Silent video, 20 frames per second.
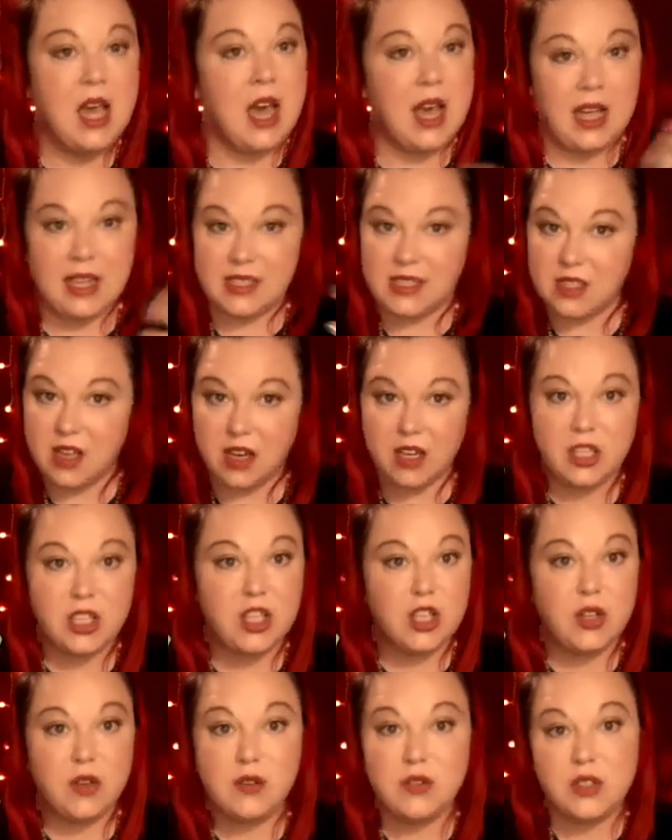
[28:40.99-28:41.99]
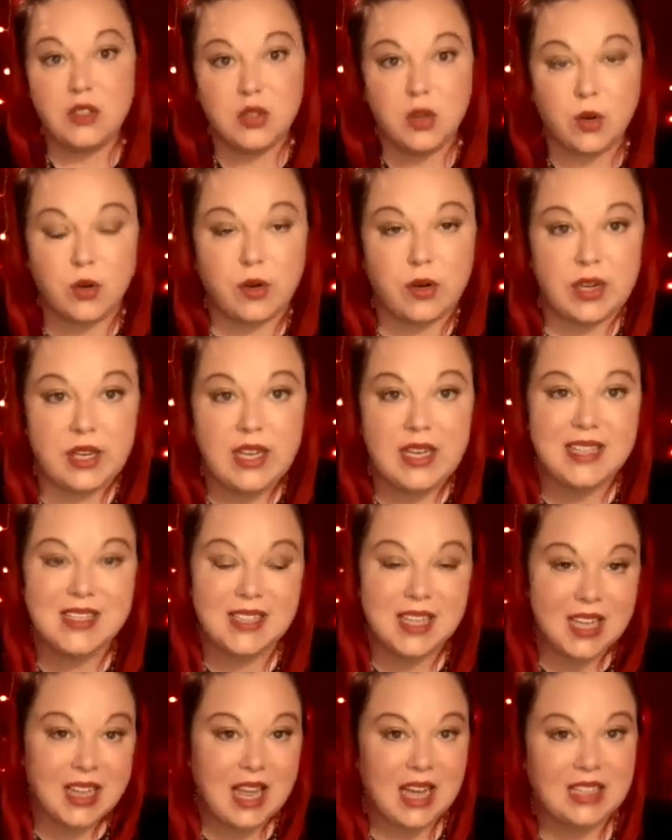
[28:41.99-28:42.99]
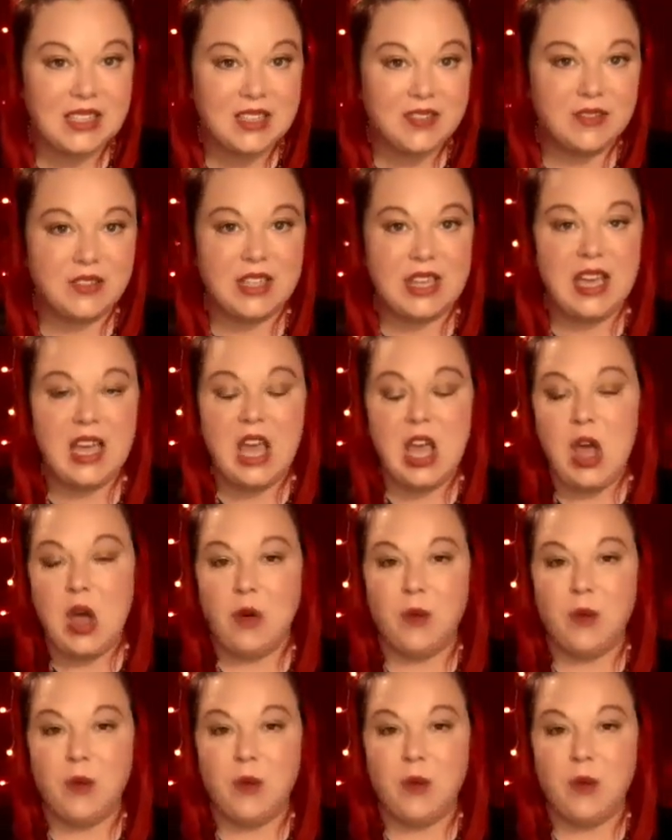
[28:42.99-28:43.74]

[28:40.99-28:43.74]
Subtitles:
It's not accusatory, it's collectively.